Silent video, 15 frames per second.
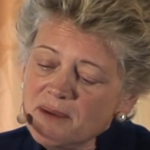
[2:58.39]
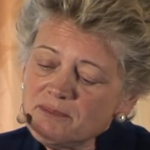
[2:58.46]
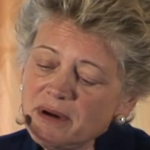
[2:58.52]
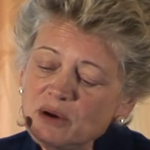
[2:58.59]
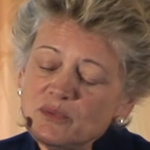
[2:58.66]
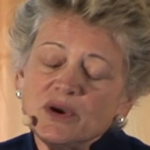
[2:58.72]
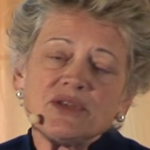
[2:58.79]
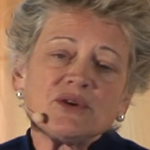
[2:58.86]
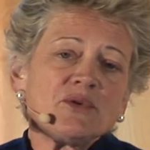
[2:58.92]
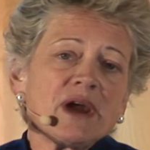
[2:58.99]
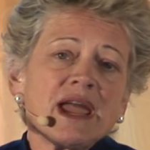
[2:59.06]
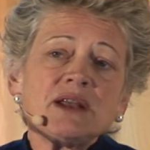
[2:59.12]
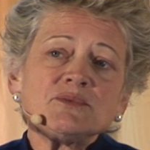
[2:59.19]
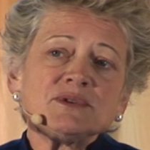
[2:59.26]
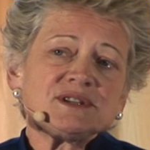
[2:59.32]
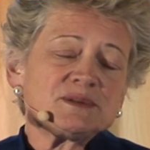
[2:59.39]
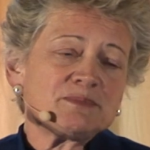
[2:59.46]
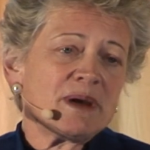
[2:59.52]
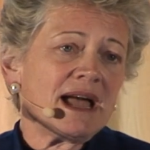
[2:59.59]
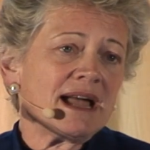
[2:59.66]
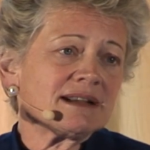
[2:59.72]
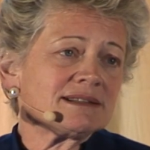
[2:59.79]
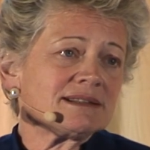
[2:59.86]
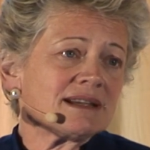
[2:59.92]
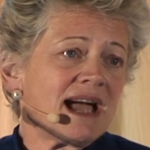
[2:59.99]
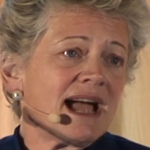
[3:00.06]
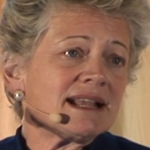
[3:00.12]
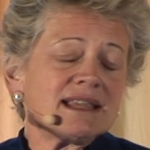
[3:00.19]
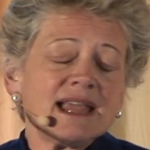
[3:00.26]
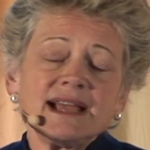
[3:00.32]
But with great respect,
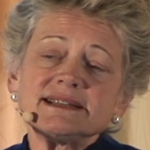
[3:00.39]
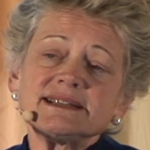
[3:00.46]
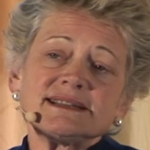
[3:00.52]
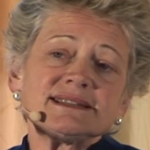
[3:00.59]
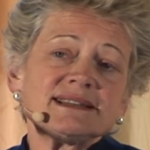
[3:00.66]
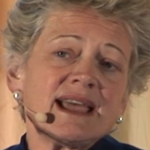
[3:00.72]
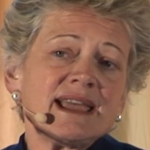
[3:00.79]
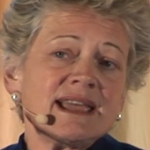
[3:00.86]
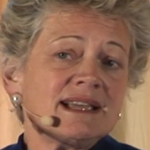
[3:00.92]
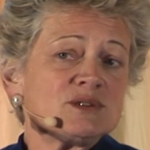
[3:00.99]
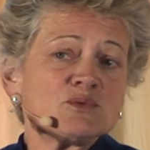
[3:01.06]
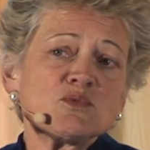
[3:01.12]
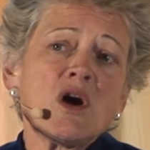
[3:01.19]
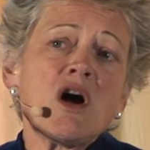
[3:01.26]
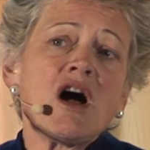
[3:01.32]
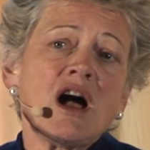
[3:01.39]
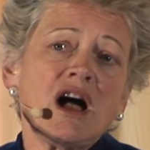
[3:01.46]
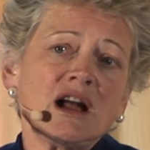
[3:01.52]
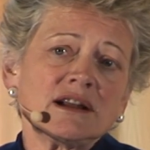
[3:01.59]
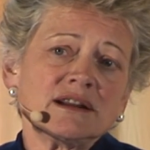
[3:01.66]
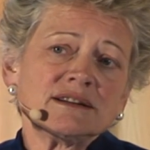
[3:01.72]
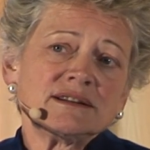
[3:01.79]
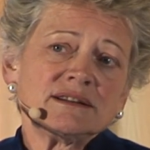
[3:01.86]
I'd like to say he's wrong.